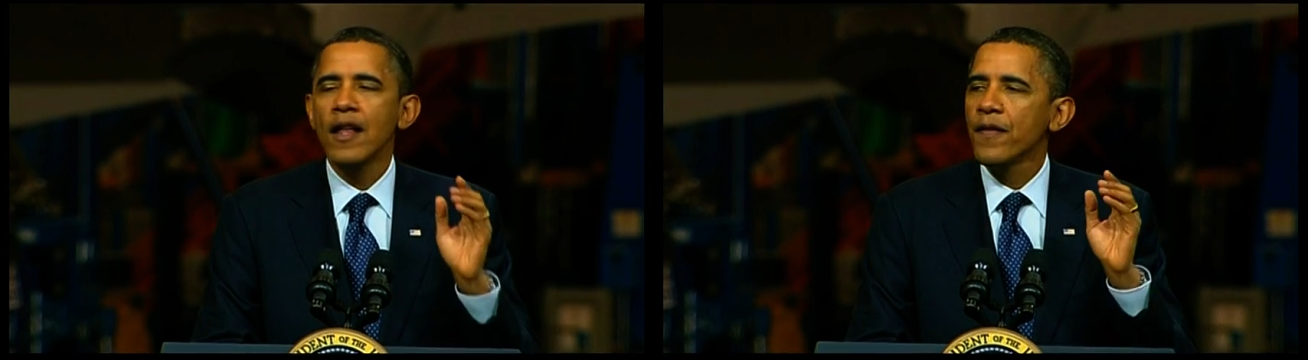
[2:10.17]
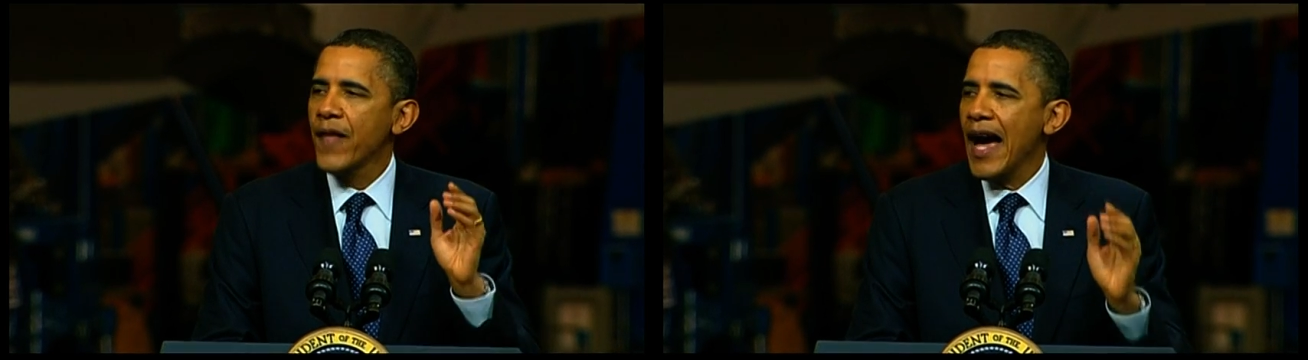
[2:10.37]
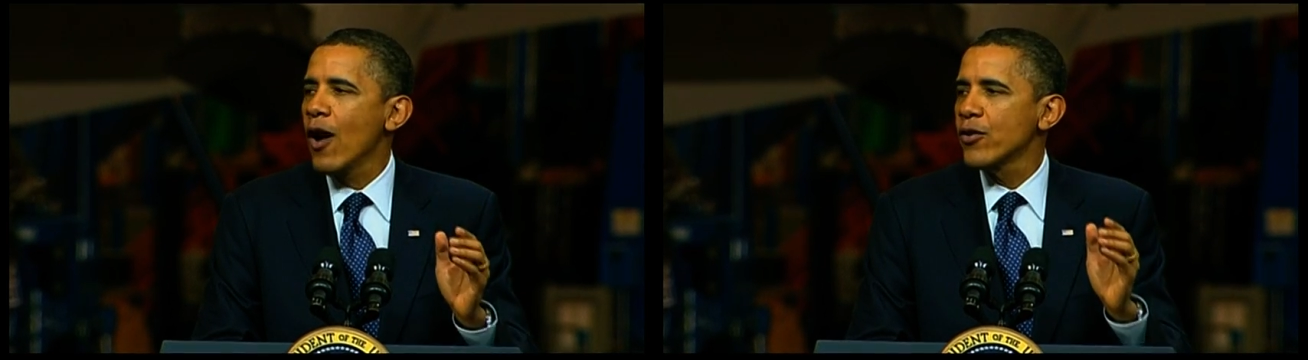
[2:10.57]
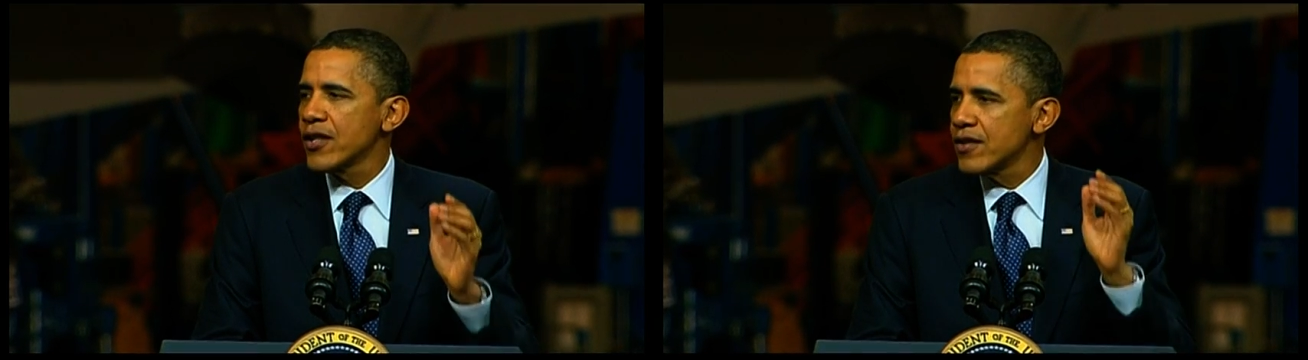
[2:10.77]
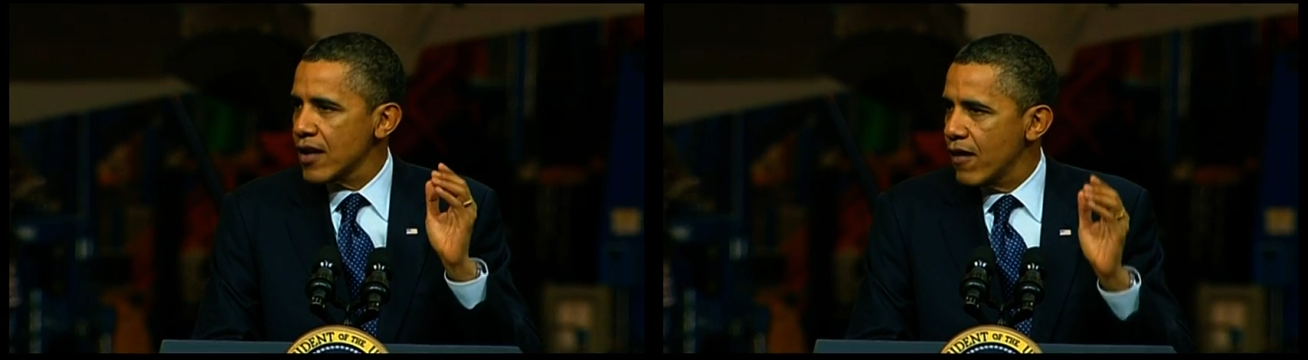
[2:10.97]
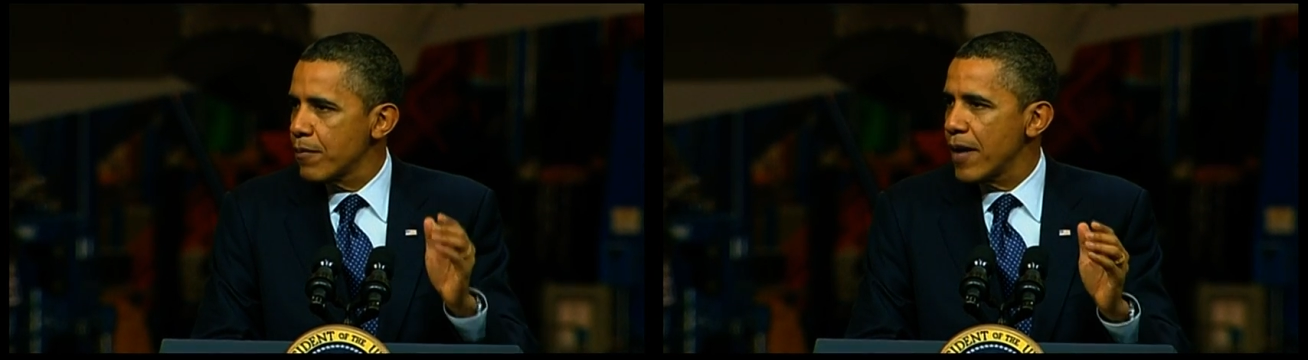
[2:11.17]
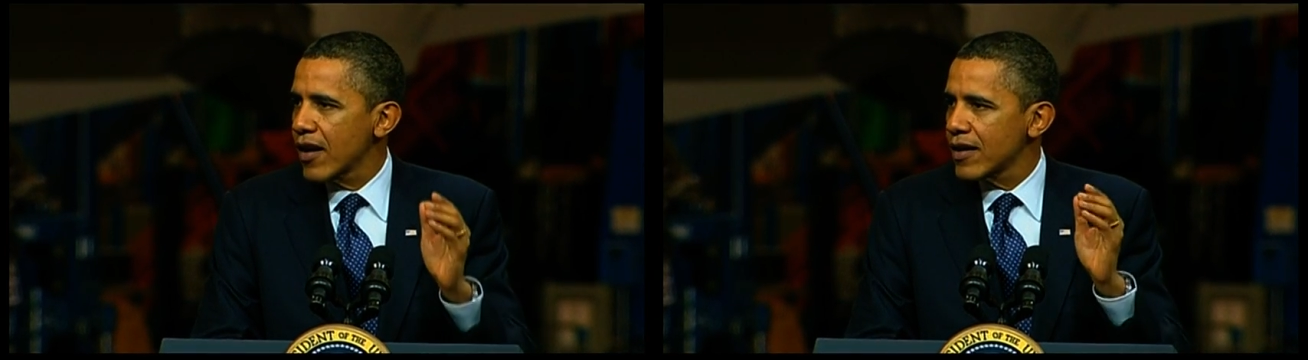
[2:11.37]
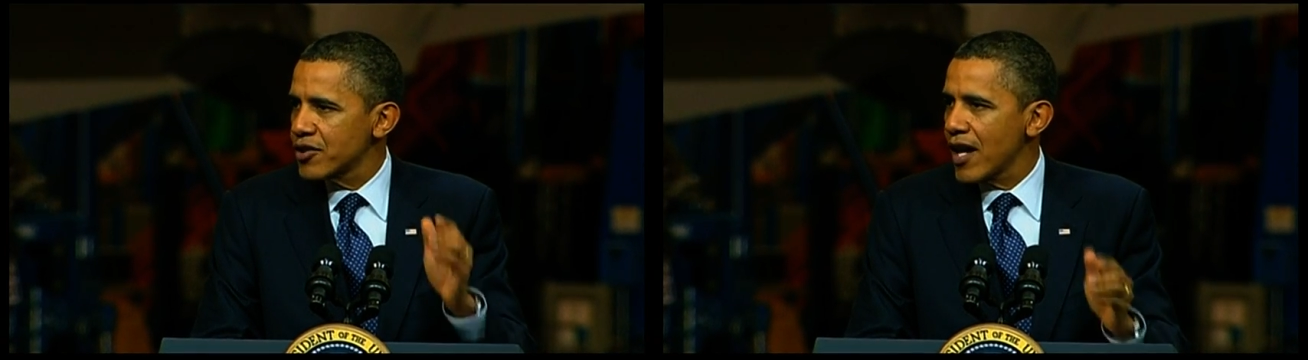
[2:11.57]
thousands of
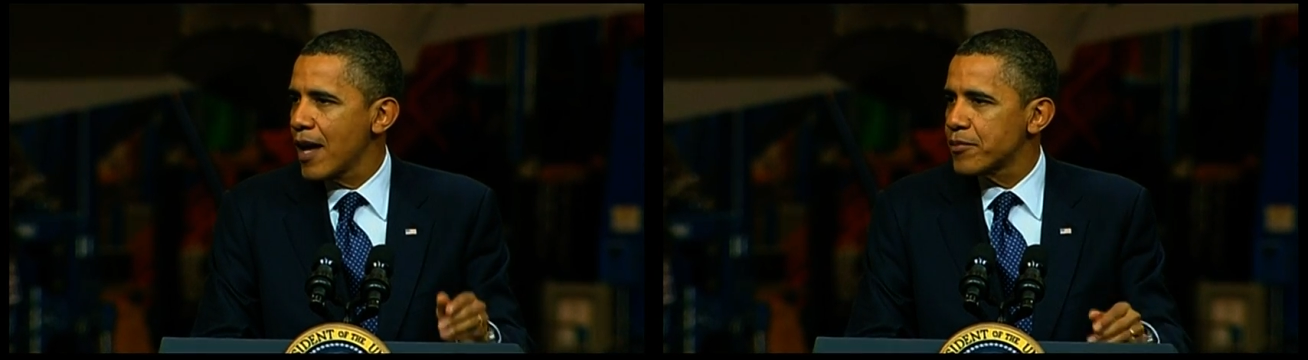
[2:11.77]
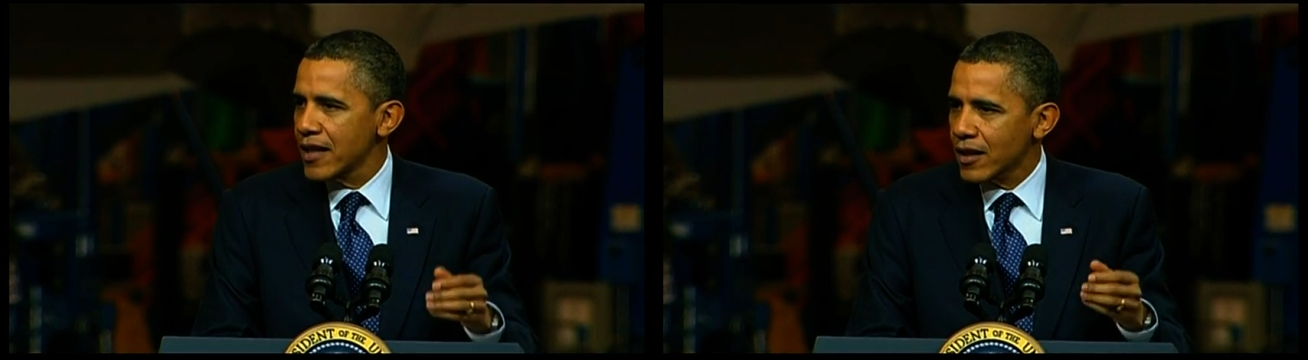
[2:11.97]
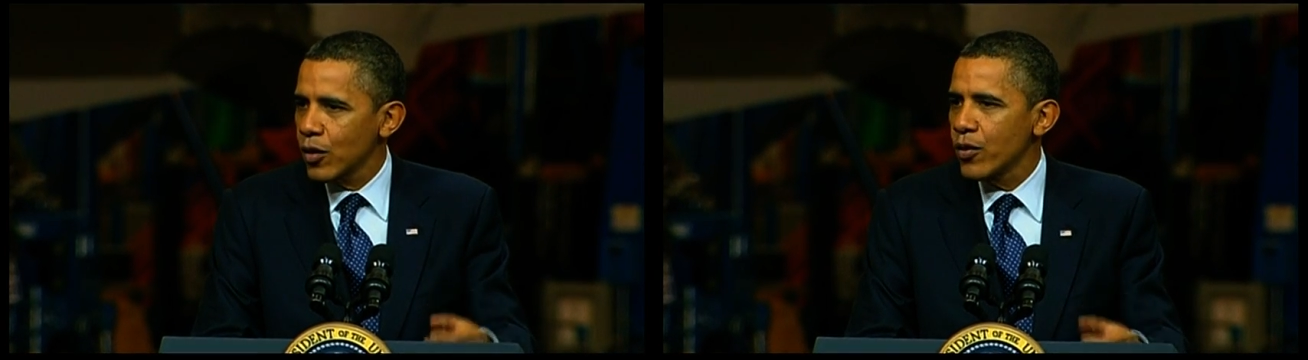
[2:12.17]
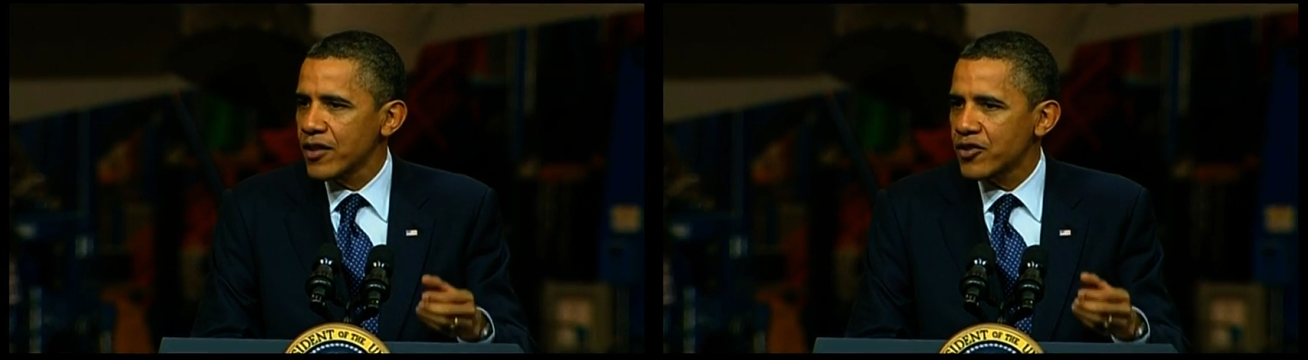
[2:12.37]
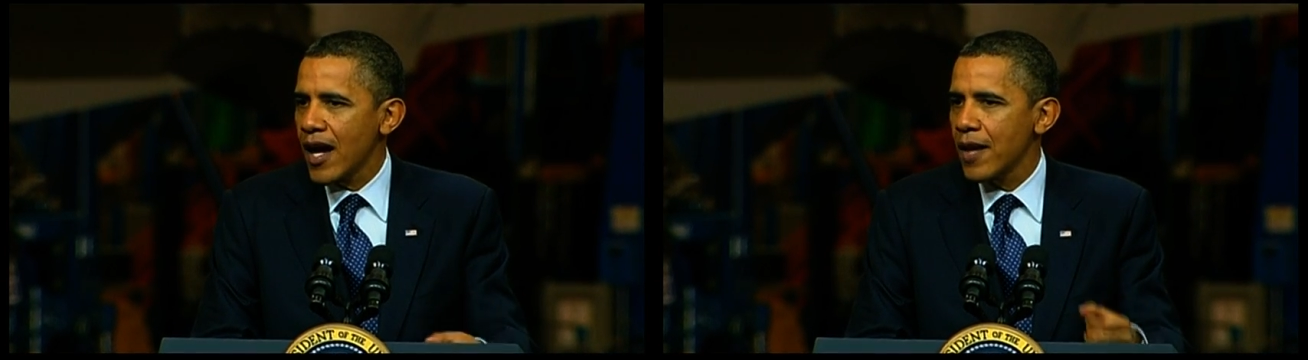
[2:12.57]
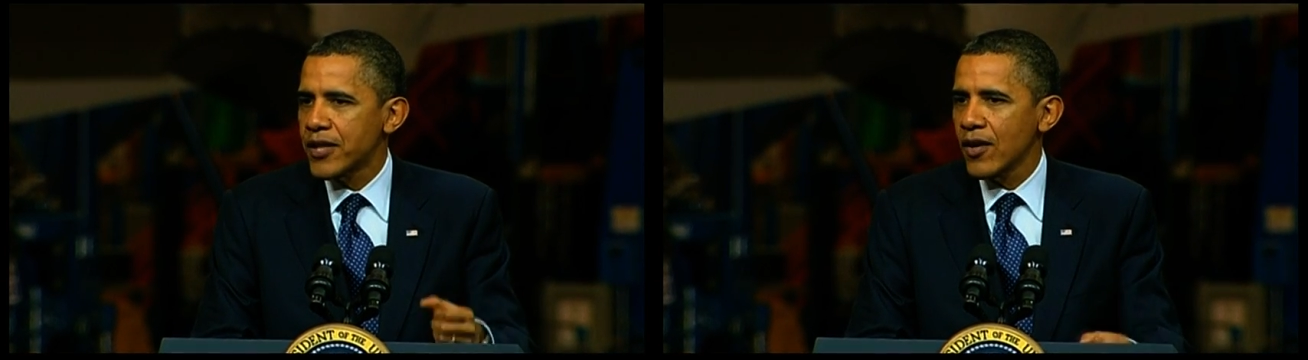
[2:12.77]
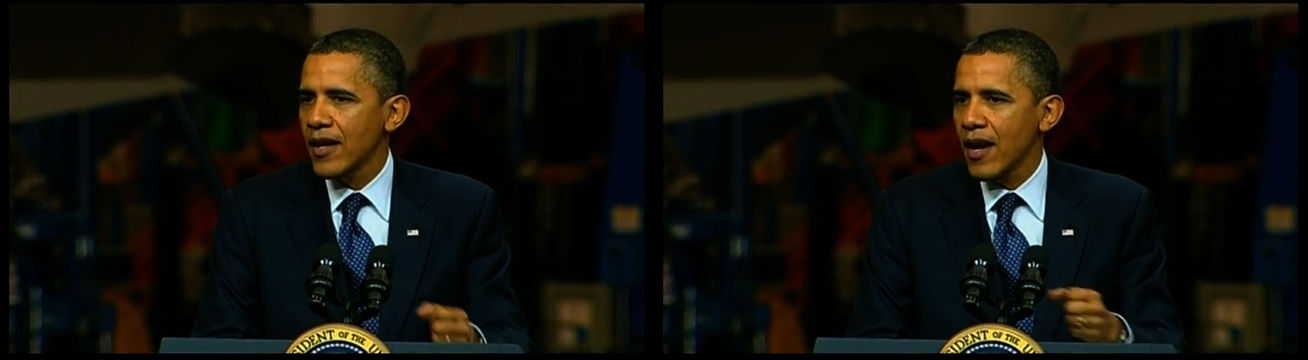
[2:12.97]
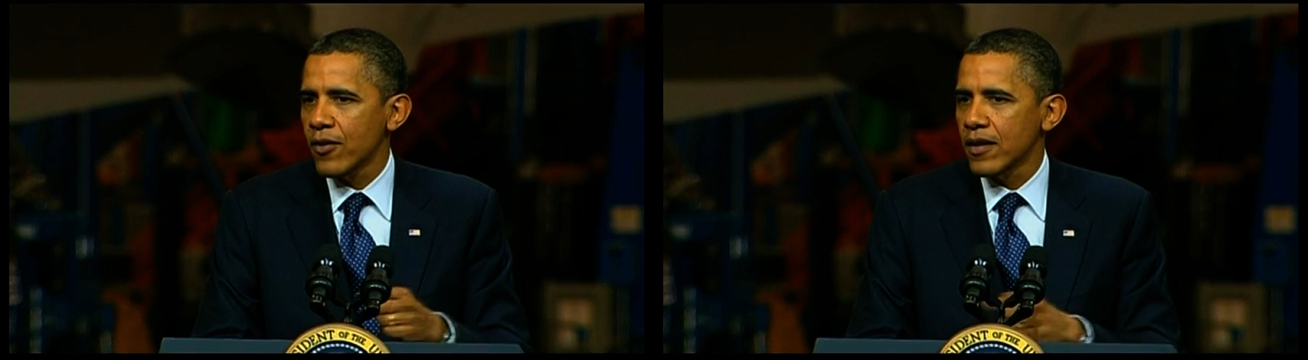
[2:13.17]
American jobs, including jobs here in
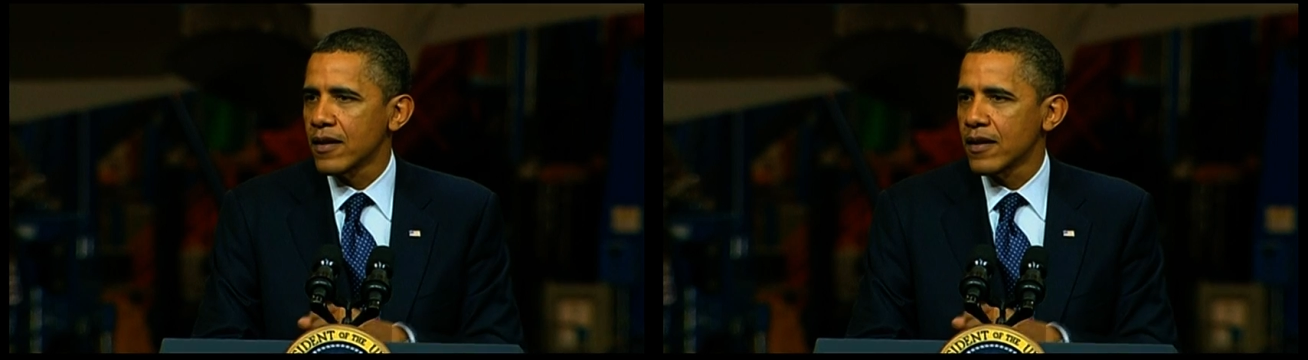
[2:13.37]
Everett.